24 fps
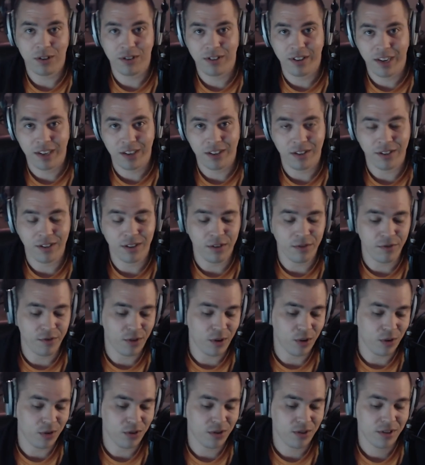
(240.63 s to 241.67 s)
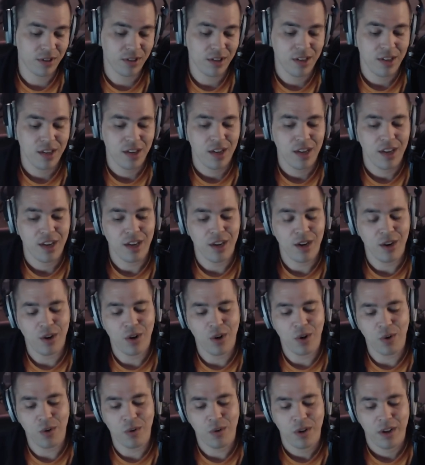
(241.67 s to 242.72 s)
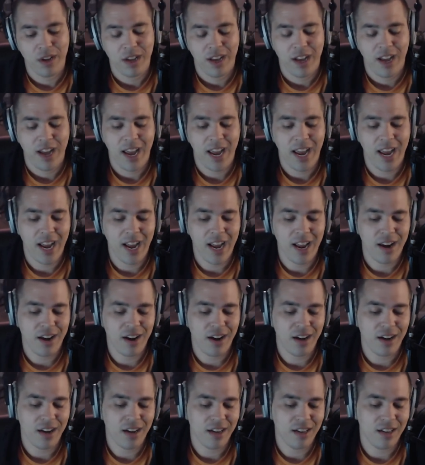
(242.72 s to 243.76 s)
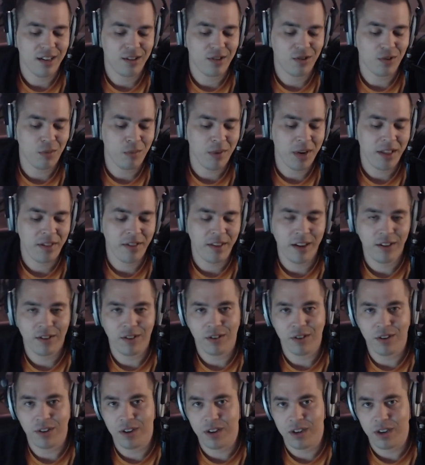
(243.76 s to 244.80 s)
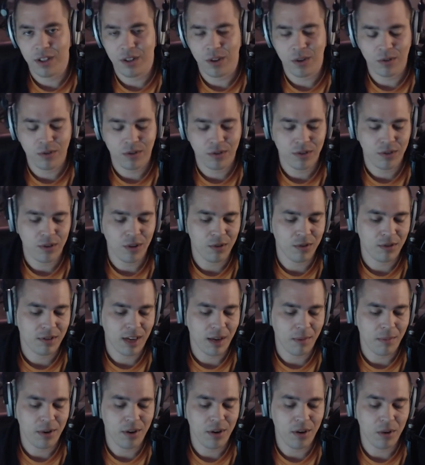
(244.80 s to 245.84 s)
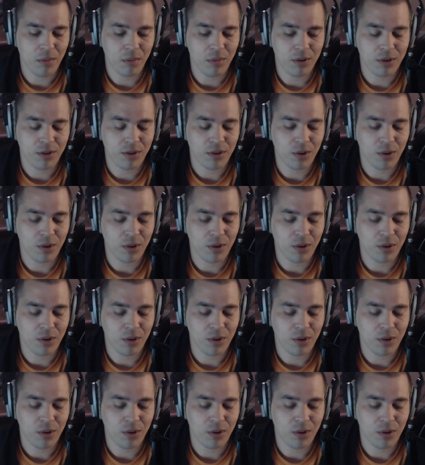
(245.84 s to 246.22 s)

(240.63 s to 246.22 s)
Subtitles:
sections in a verse, and so many things are done in those type of numbers.